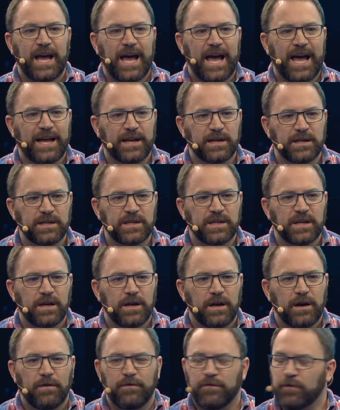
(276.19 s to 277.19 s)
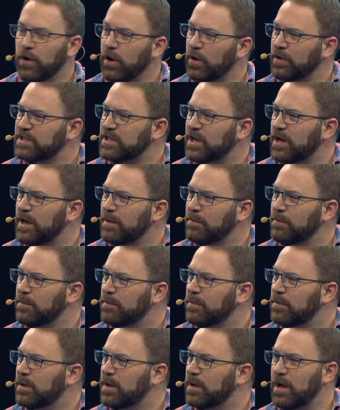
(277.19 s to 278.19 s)
And for a long time,
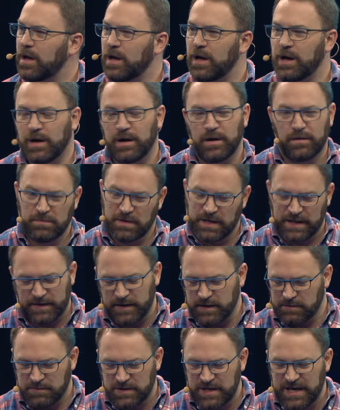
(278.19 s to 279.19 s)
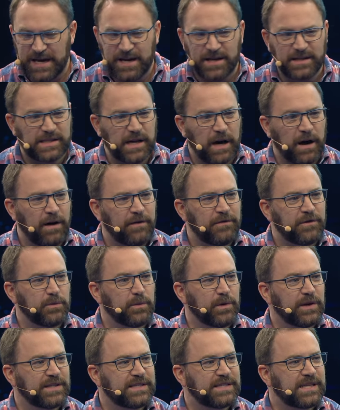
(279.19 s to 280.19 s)
uh, in the years
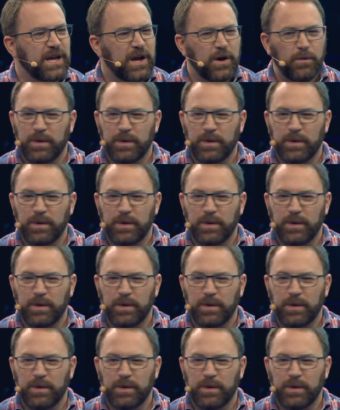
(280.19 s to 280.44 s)
afterwards,